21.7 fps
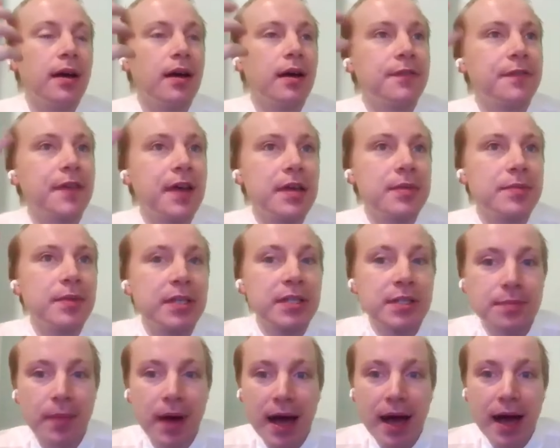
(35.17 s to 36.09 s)

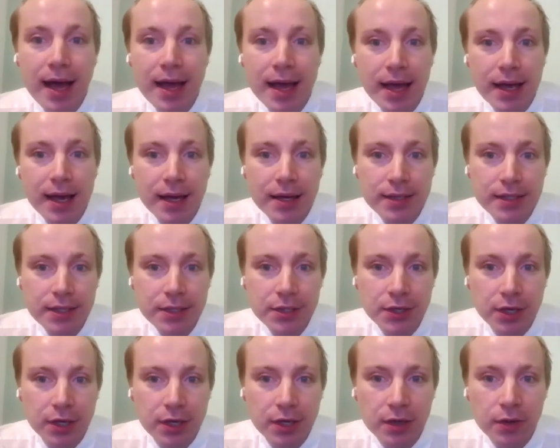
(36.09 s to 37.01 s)
famous Mahayana
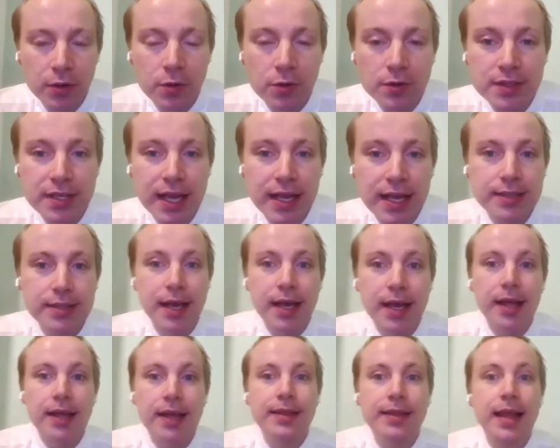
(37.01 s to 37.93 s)
teacher who says
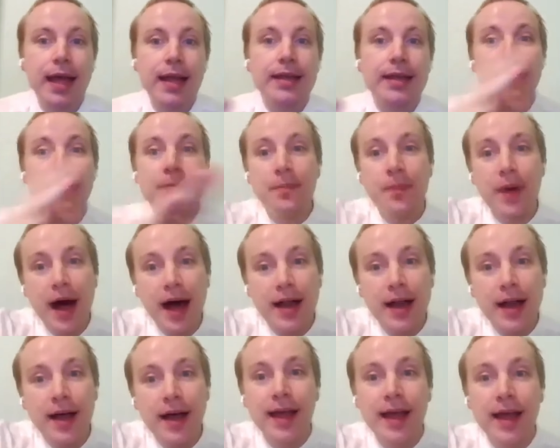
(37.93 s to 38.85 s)
that
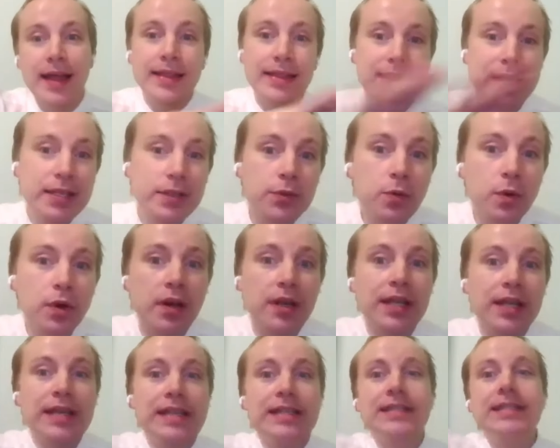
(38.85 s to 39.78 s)
Nibbāna and this world
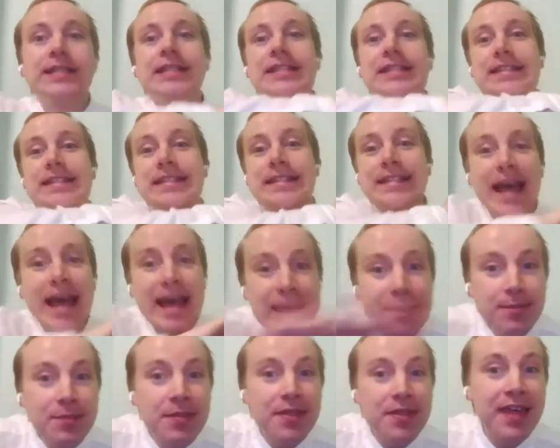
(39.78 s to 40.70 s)
is the
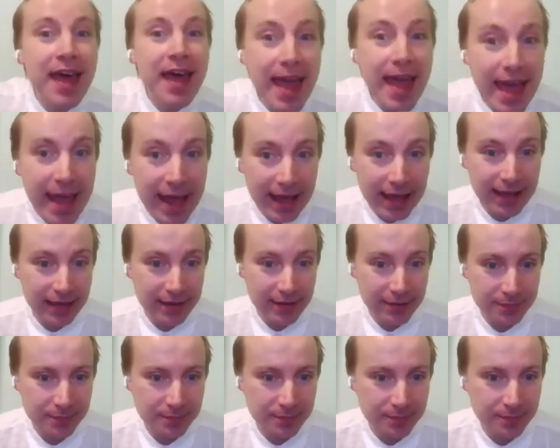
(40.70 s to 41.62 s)
same thing.
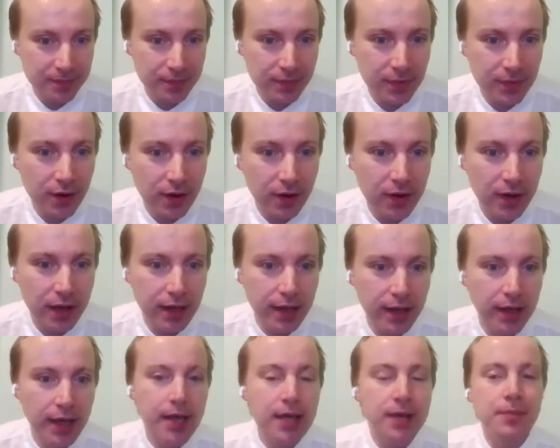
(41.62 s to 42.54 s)
Okay,
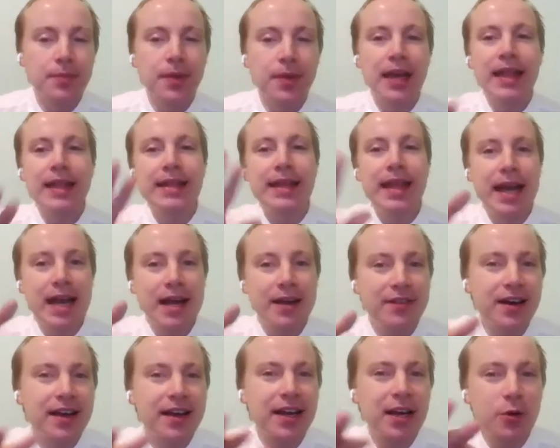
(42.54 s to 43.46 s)
but in
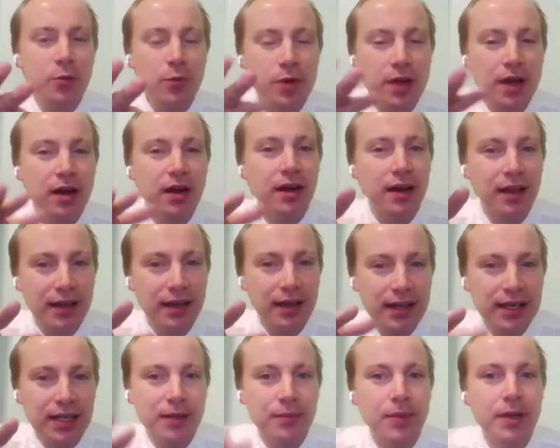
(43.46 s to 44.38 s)
Theravada we are a
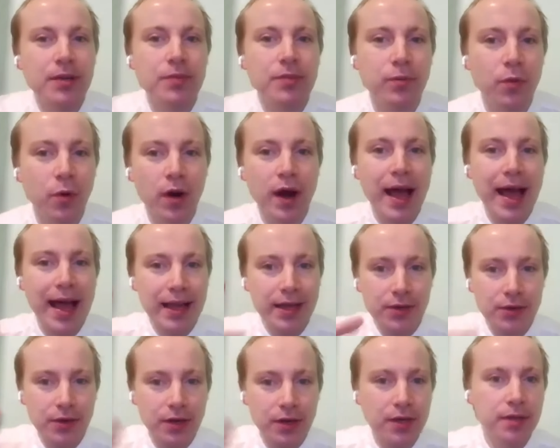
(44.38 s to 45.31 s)
little bit more
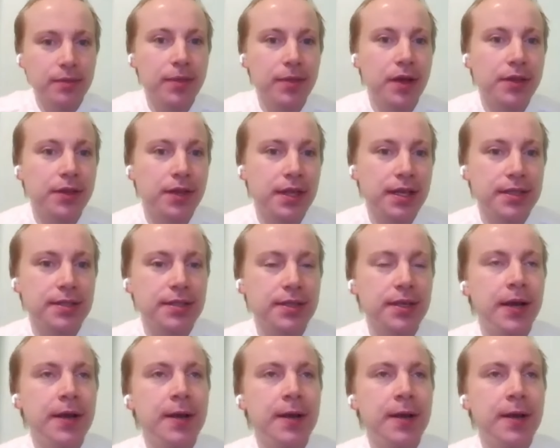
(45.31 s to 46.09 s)
accurate about this,